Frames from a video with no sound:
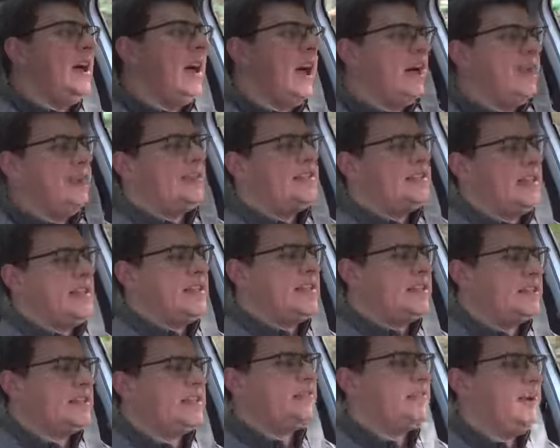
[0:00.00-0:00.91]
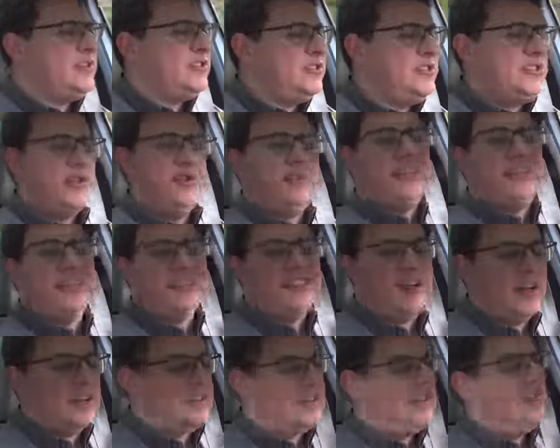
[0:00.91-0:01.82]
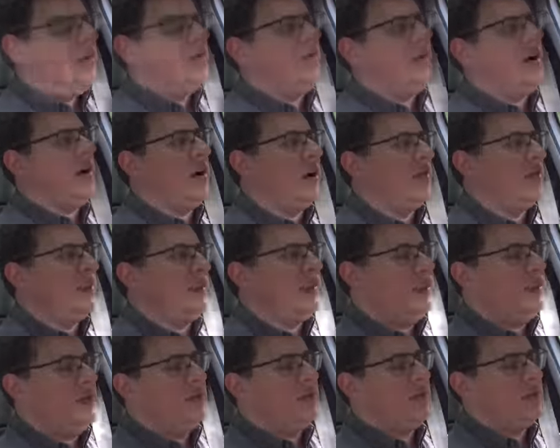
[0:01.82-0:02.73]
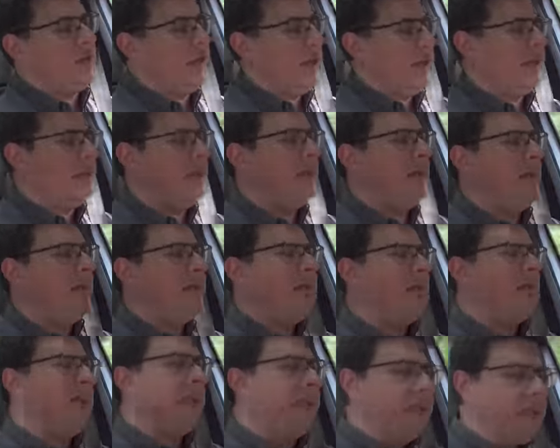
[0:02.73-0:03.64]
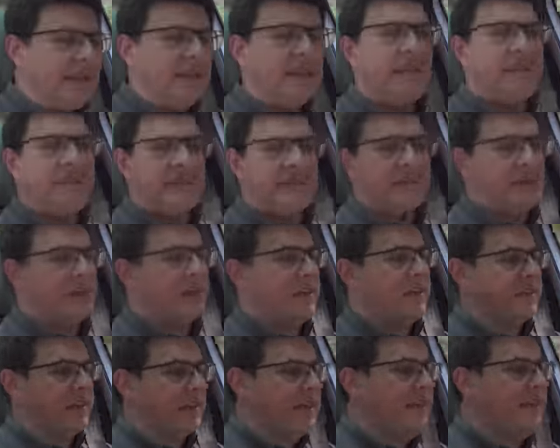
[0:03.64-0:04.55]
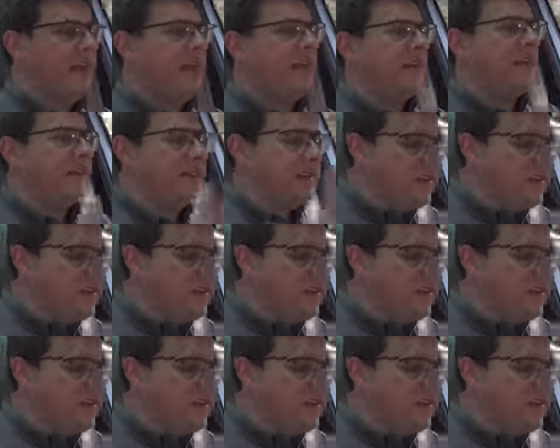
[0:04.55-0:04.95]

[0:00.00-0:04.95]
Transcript: I would say that suspension tune is not too far off the Q3, but it is a little bit different in that the